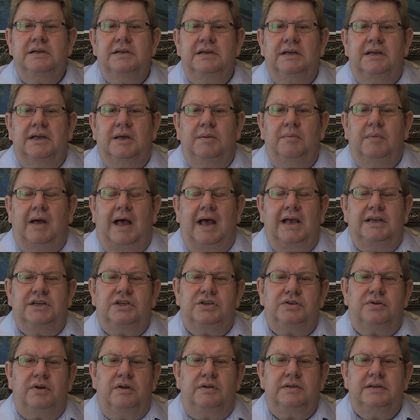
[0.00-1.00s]
I
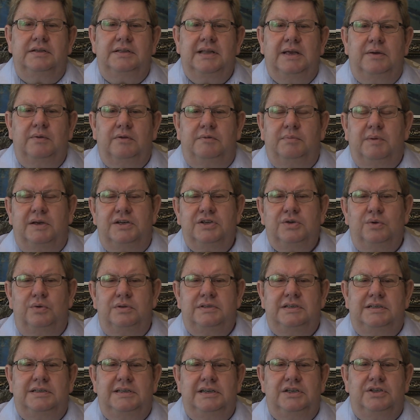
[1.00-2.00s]
strolled in there with my
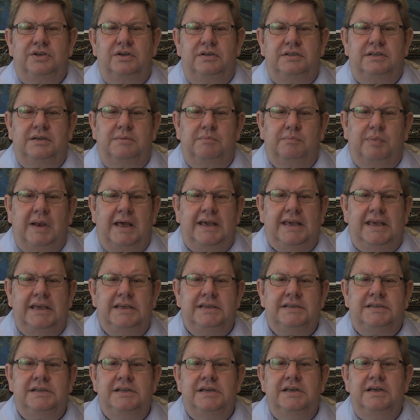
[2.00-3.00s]
shorts, t-shirts, and
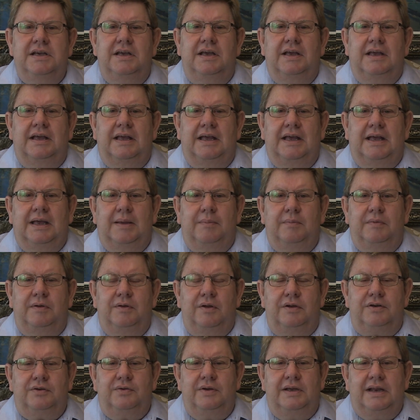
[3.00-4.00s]
pluckies,
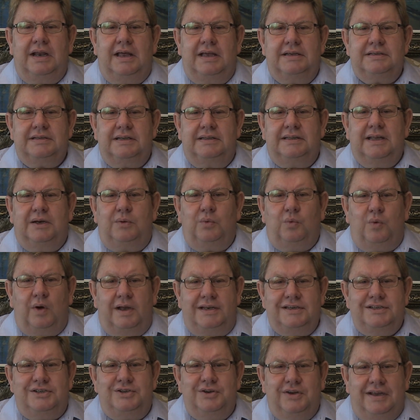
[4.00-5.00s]
not realizing that
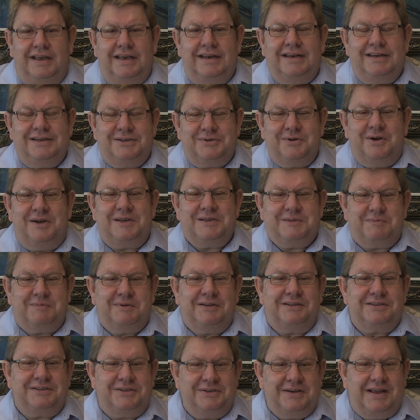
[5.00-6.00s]
once you get into
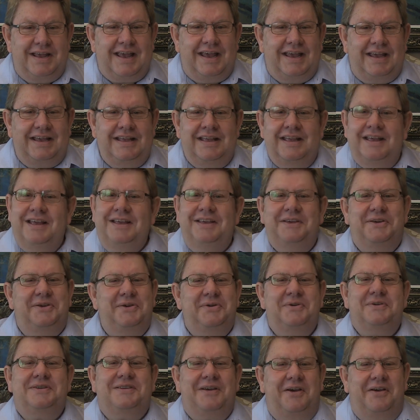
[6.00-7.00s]
hospital today,
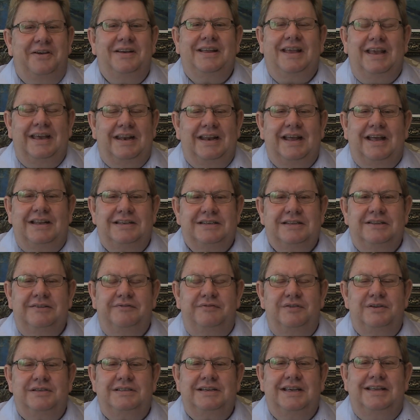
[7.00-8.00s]
you don't get out. So the
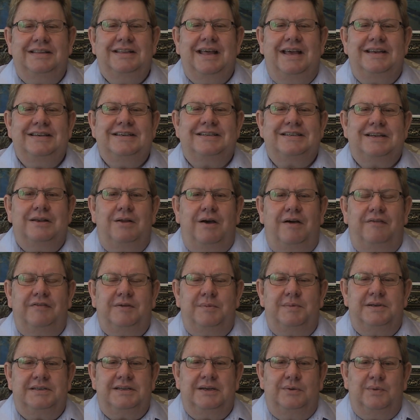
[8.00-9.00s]
first thing, they just laughed
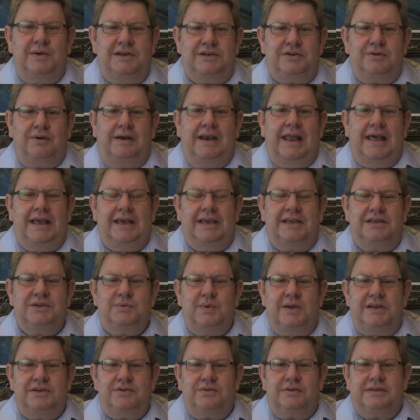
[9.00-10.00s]
at me and said, where's your luggage?
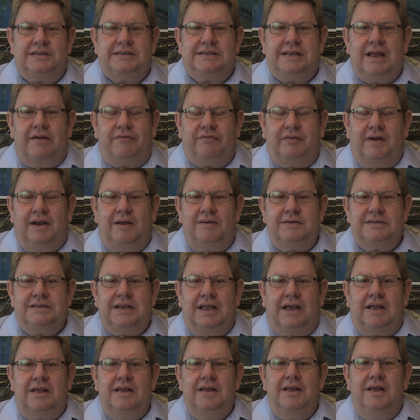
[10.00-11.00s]
Where's your stuff? And I was
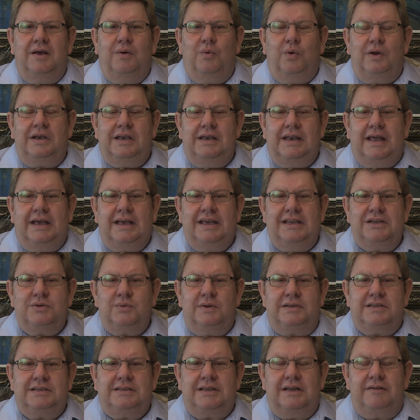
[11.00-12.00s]
like, what luggage?
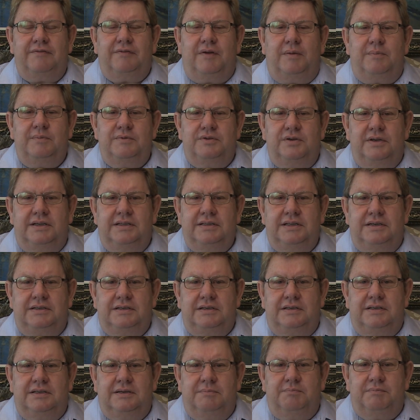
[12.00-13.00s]
What stuff? I'm doing
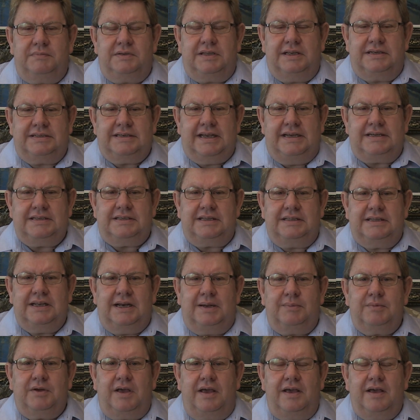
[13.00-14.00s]
the test and then
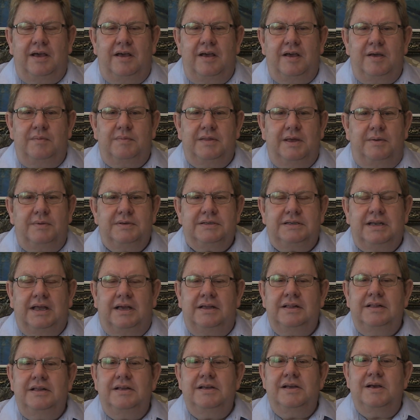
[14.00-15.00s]
I'm going home. They was
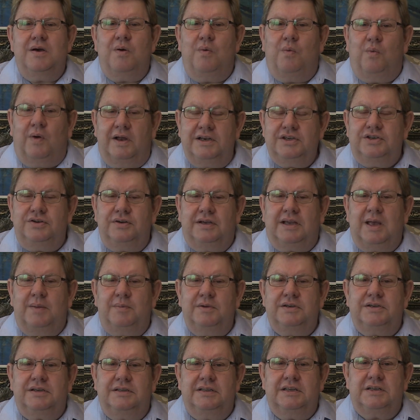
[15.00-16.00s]
like, once you come
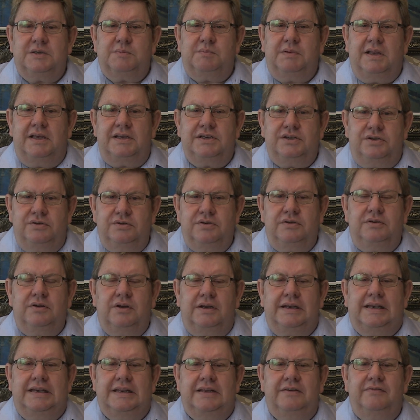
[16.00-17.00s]
into this place, you do
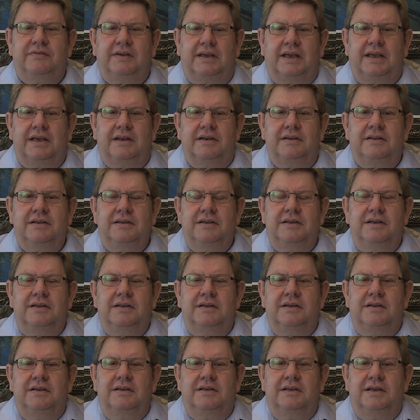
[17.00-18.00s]
not leave again.
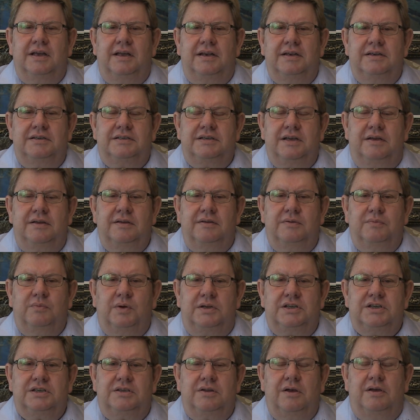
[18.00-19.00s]
And so
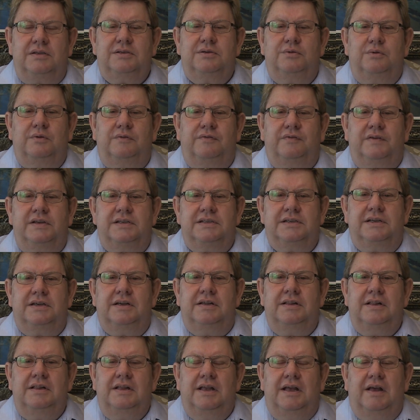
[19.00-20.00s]
what started off as
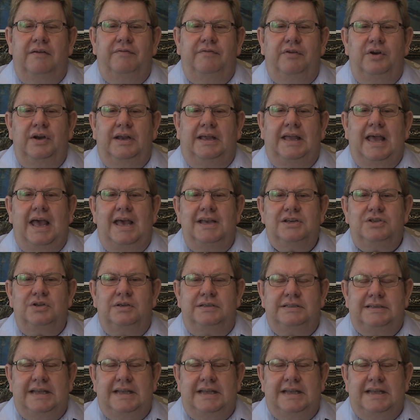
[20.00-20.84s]
a very casual